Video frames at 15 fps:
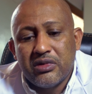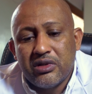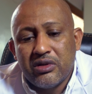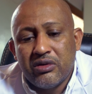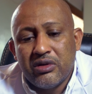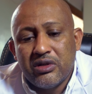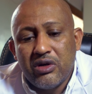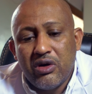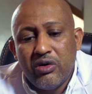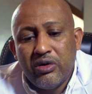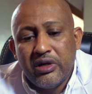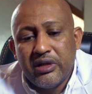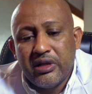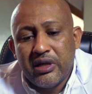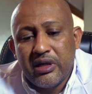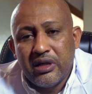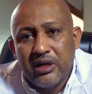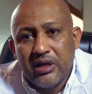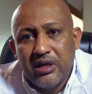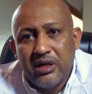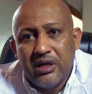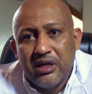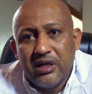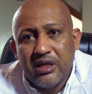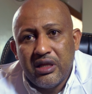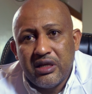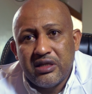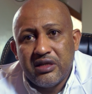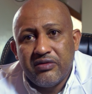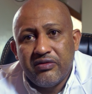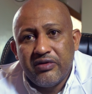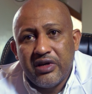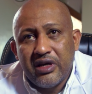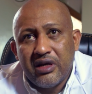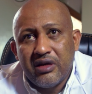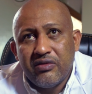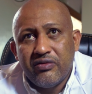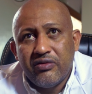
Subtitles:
So it's only the severe